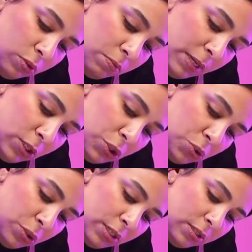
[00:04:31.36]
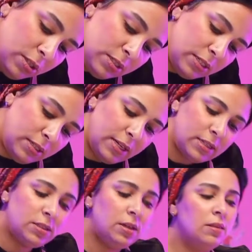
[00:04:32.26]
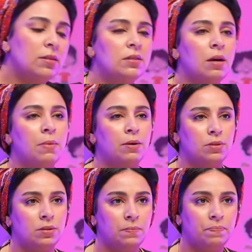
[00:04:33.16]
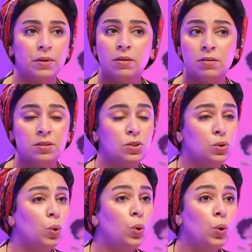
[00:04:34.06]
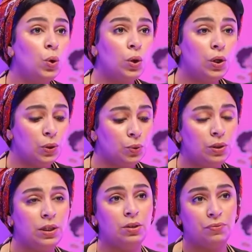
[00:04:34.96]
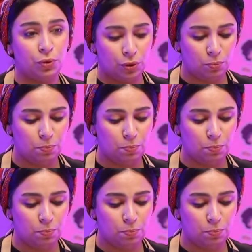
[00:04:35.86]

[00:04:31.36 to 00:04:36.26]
Make sure it doesn't exceed this amount. This is all you need for your